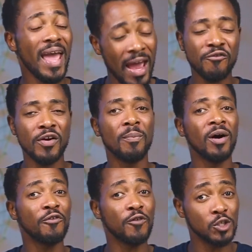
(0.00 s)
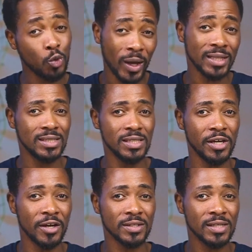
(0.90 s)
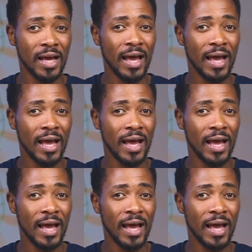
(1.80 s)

every month for 20 years.